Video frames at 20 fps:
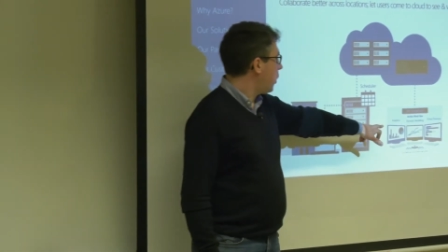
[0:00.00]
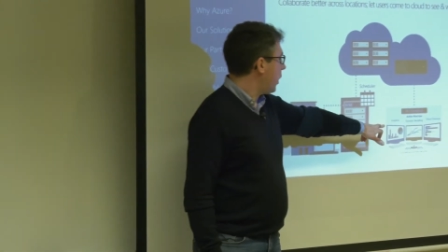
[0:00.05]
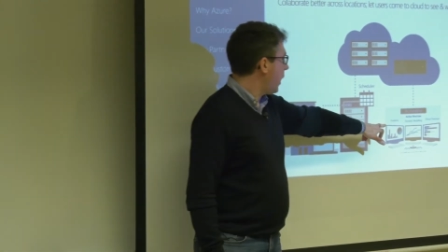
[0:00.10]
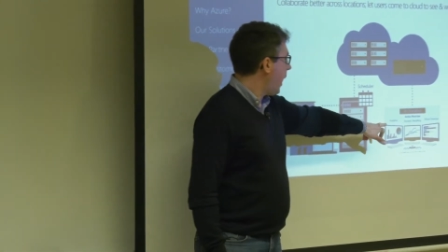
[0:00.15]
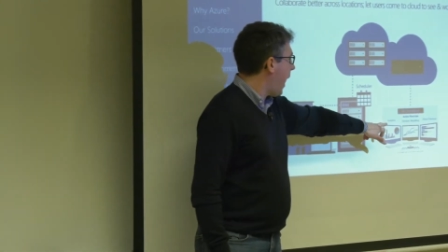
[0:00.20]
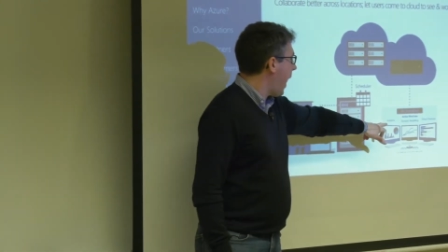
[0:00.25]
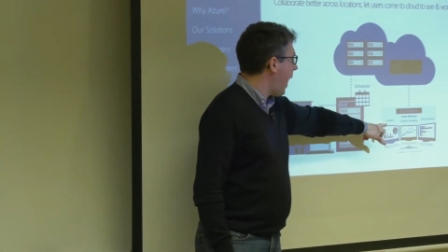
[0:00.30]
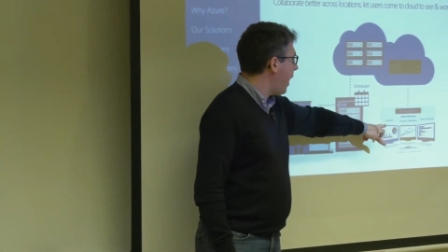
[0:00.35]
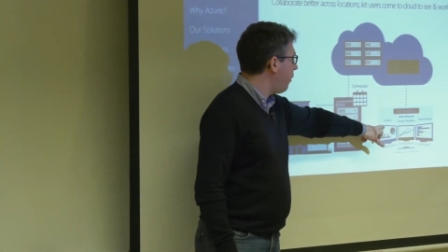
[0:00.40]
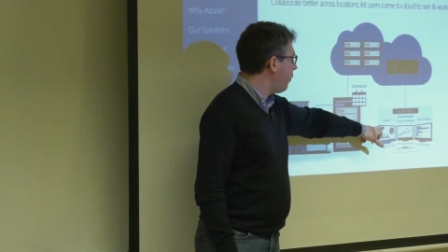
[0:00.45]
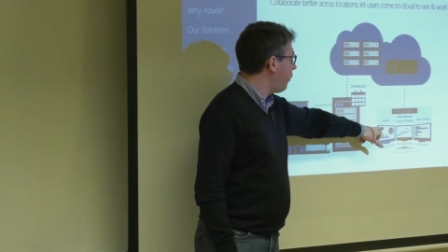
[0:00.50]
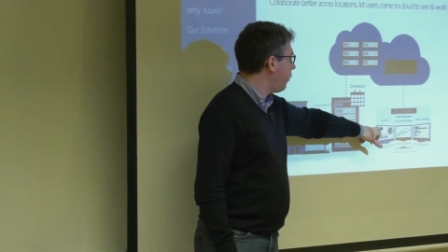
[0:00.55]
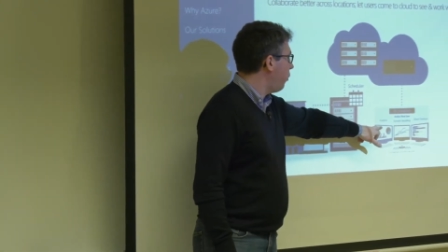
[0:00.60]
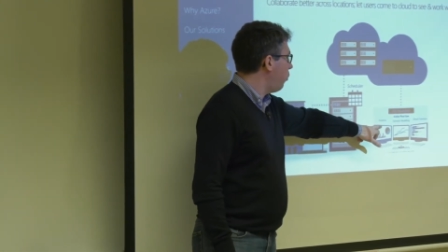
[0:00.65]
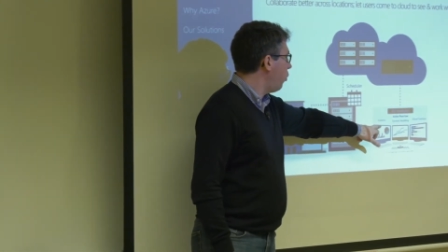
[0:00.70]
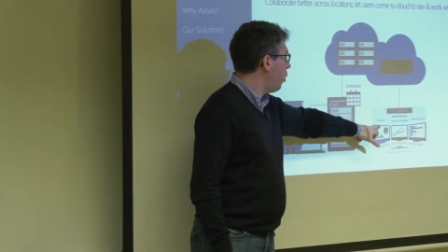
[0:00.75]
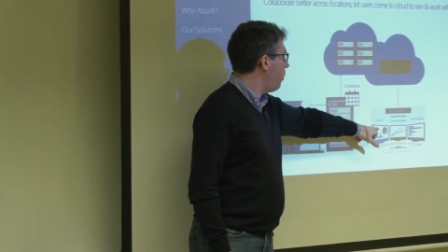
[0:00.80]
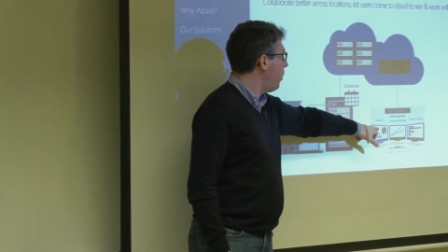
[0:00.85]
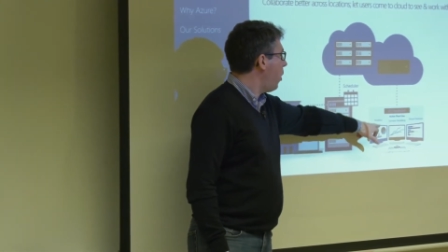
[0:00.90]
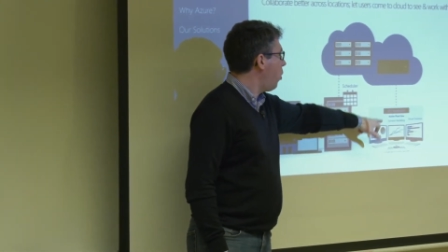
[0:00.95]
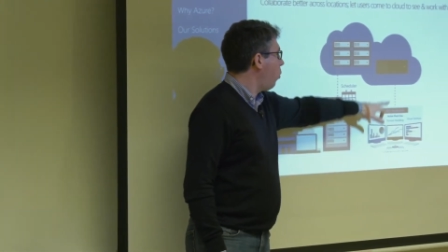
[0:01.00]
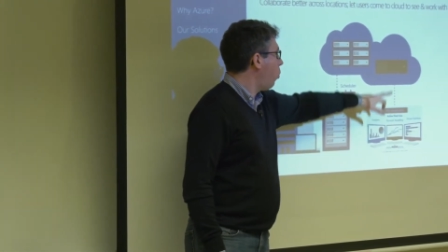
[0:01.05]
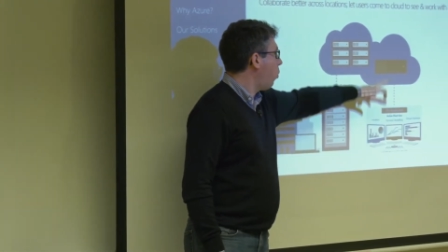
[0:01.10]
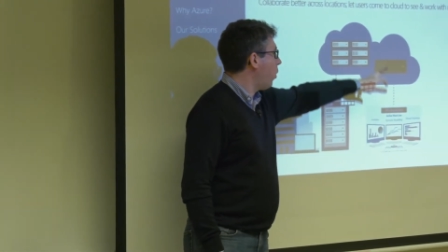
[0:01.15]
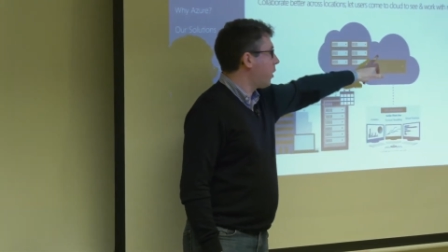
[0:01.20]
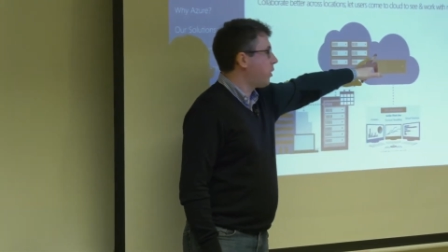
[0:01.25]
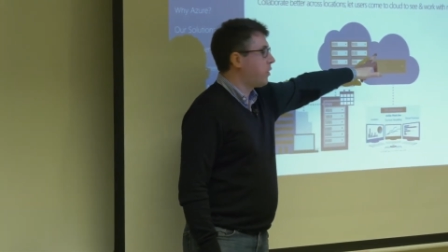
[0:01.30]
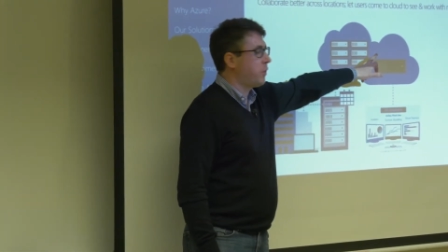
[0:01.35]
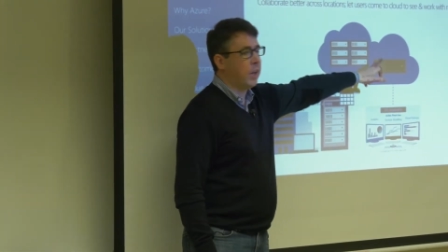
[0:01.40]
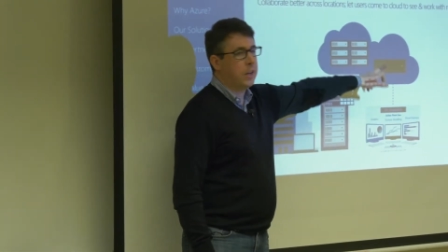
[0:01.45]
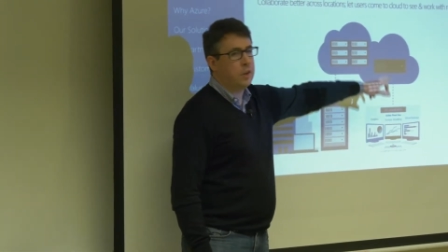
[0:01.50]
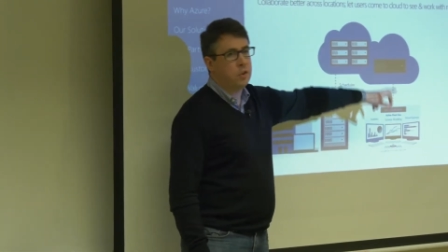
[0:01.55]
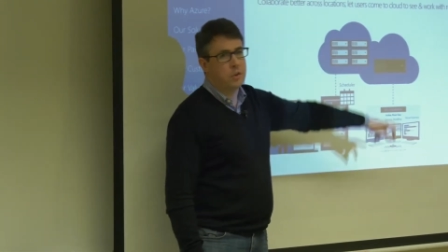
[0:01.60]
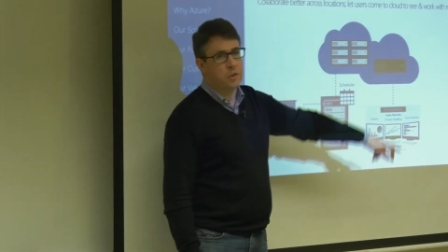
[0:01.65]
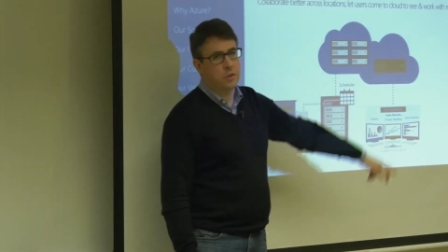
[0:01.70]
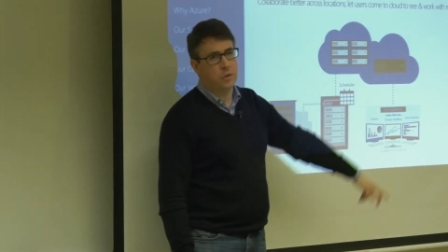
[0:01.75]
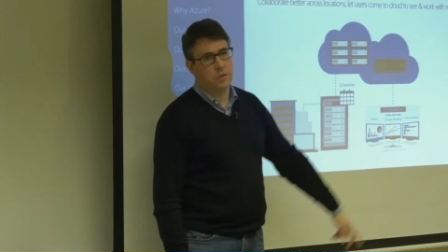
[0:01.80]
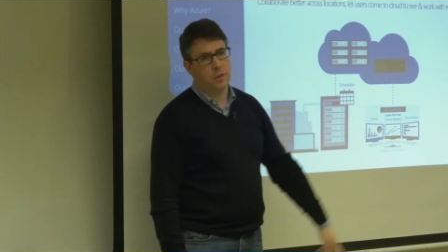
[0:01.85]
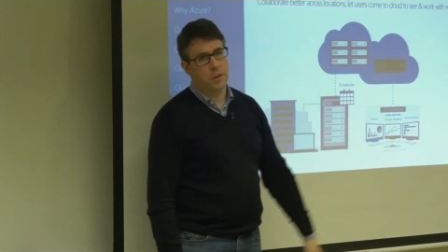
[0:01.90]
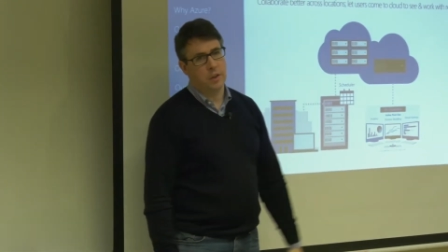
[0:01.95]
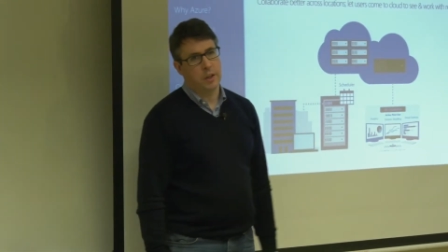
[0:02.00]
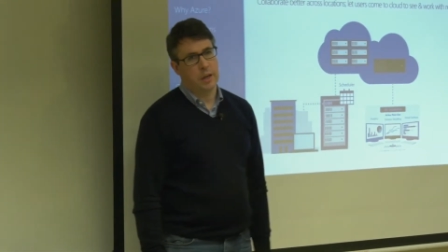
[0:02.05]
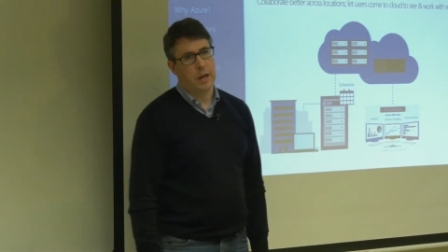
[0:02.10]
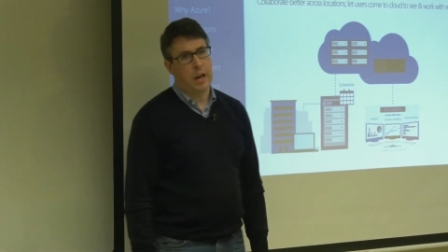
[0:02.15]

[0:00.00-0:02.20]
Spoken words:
can have remote workstations in the